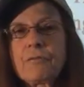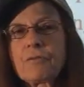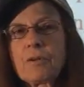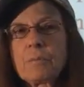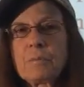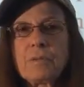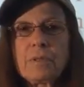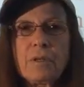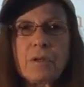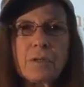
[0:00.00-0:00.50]
it
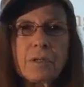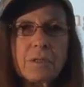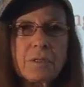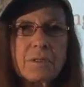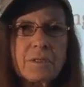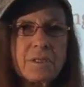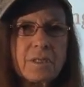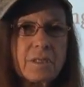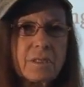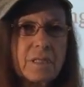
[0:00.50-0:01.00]
from
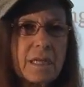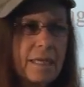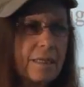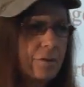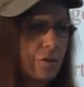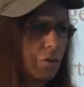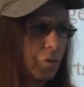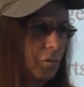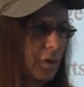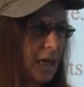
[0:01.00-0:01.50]
your
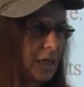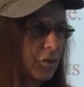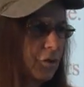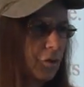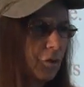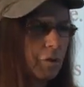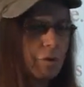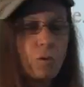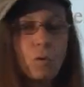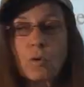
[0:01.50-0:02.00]
state
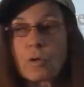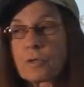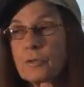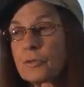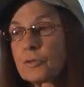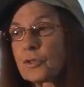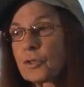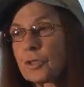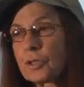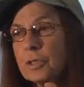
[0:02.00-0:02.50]
director or
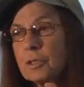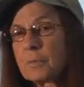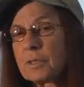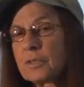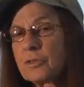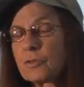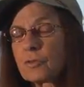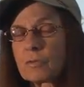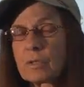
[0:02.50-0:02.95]
the tournament